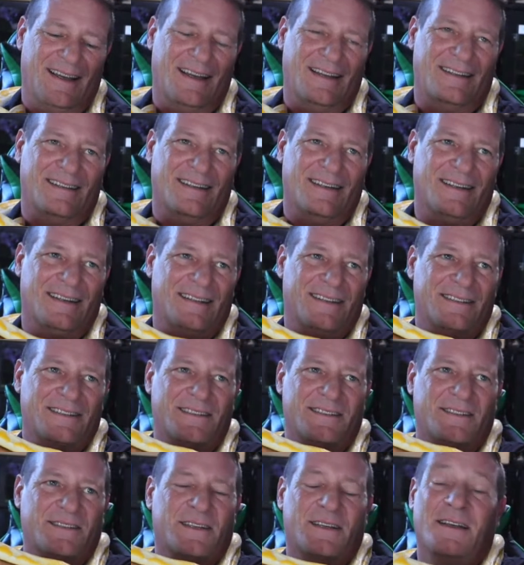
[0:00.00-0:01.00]
I tell you, this
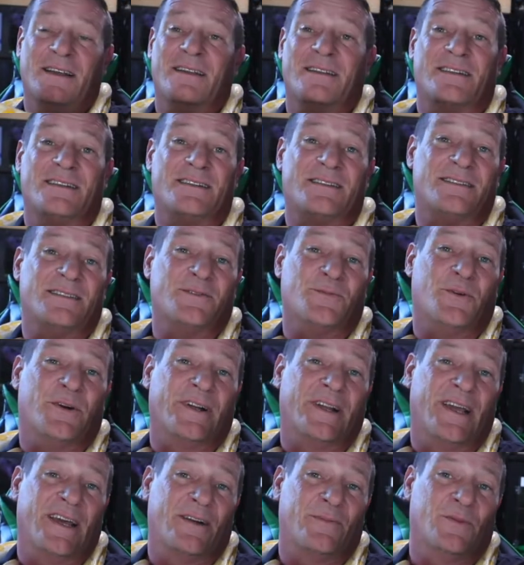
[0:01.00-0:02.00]
is this is one
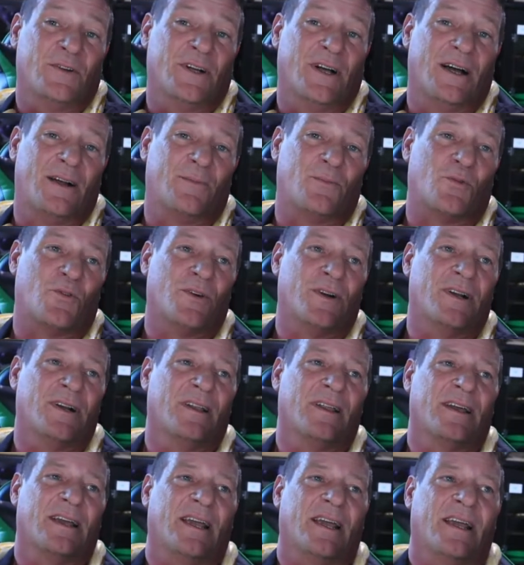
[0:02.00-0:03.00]
animal I'm
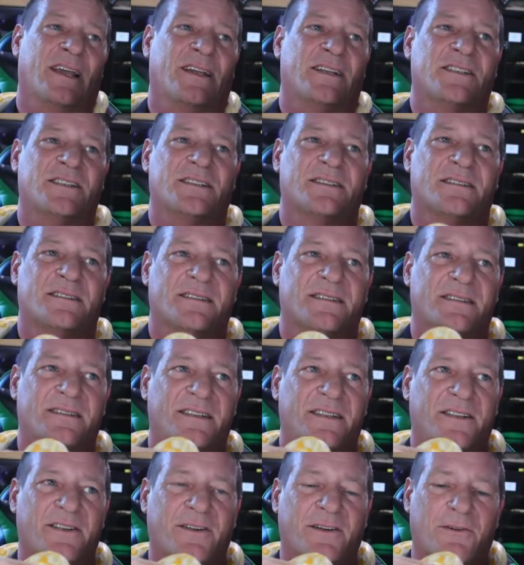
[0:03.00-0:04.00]
really anxious to
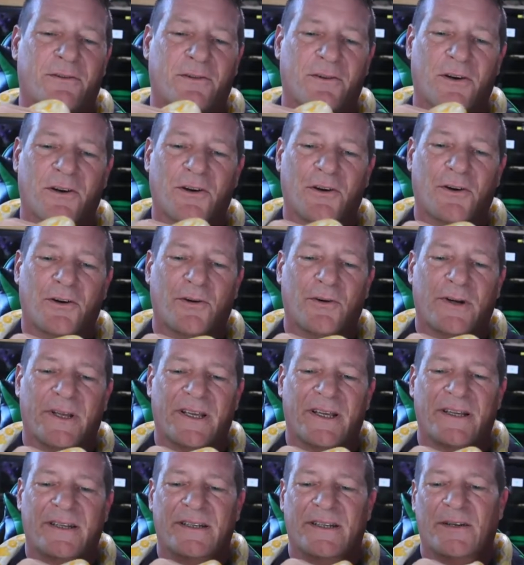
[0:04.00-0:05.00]
see her grow
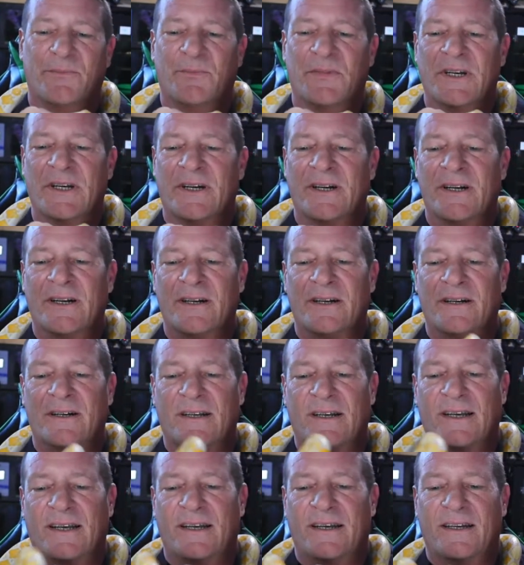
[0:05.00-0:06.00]
and get bigger
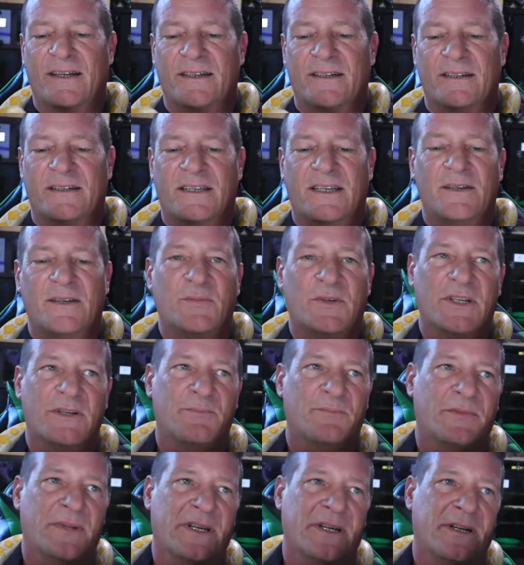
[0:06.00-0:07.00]
and keep
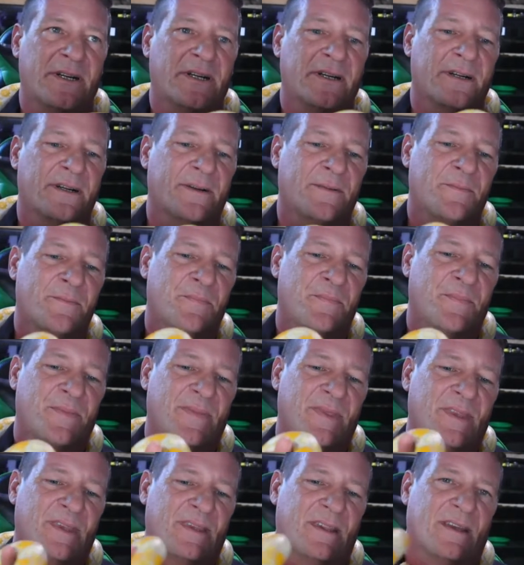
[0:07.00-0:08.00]
getting bigger.
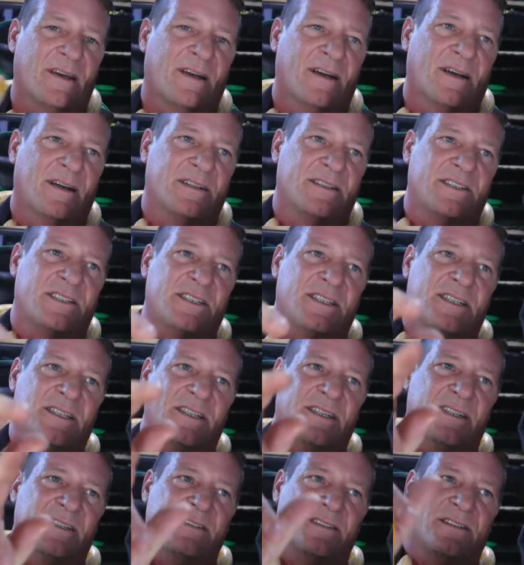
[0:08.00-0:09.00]
Uh, she
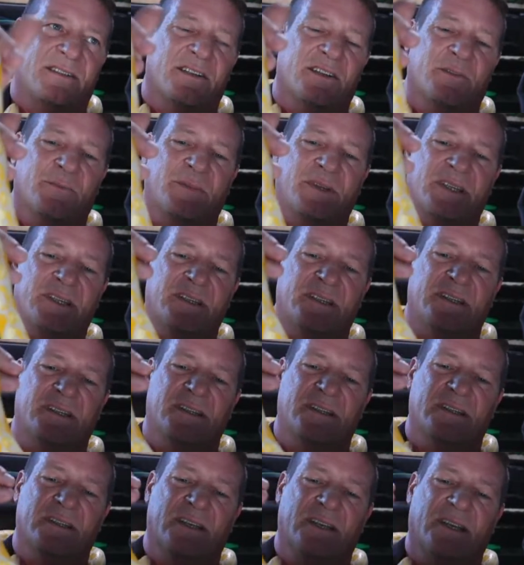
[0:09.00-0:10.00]
is going to
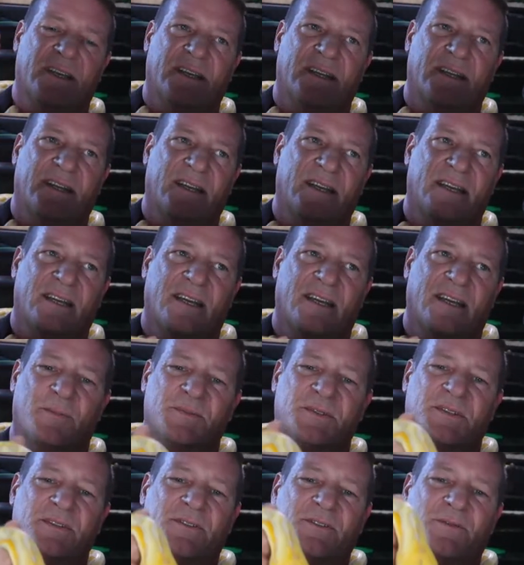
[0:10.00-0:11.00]
be an
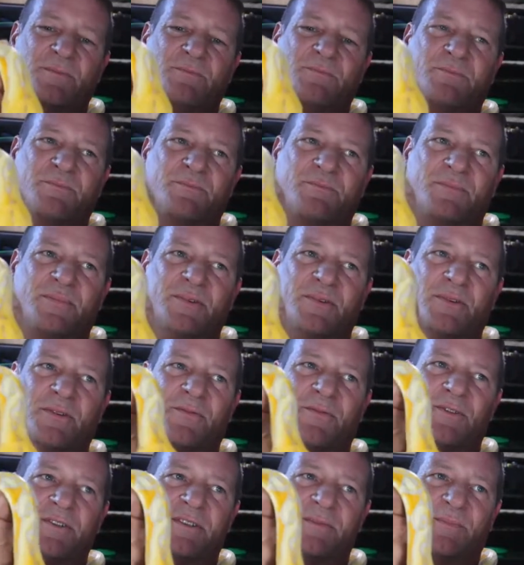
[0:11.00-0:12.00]
absolute
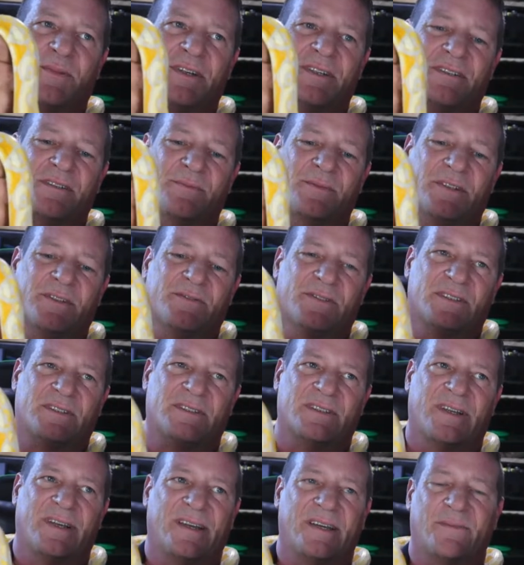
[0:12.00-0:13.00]
beautiful specimen of a
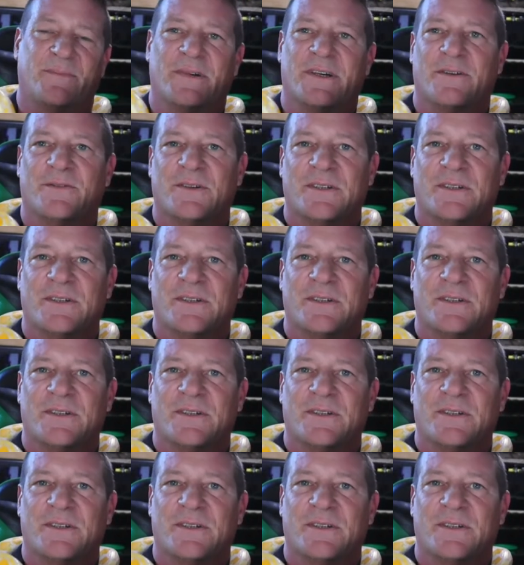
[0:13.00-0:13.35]
snake, man.